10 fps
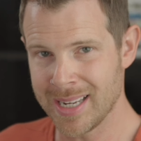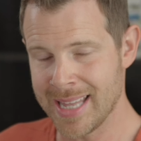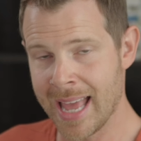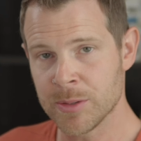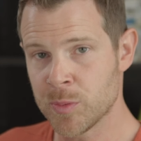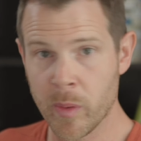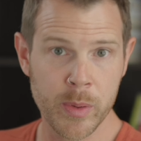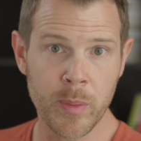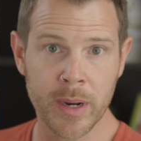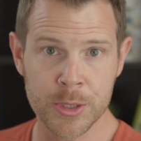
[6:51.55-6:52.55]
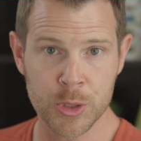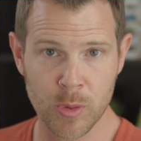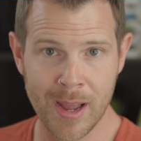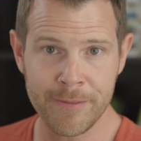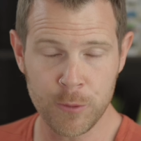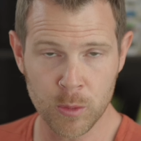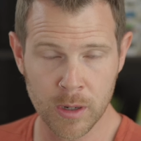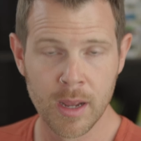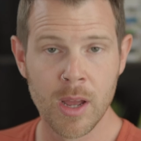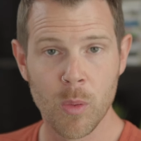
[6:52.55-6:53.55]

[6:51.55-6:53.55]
And that is what we want to strive for